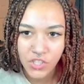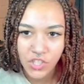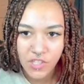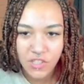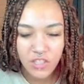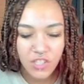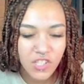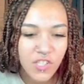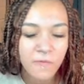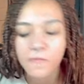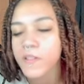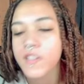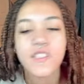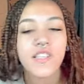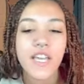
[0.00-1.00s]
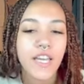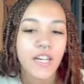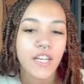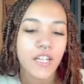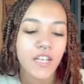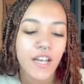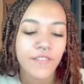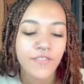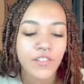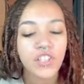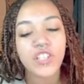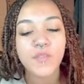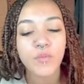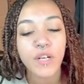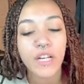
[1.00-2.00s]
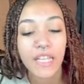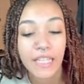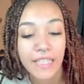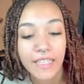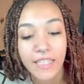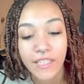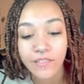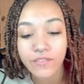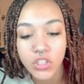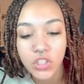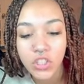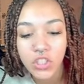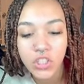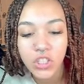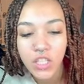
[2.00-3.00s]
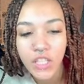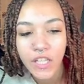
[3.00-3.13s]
It doesn't look sophisticated enough. It looks pretty evil.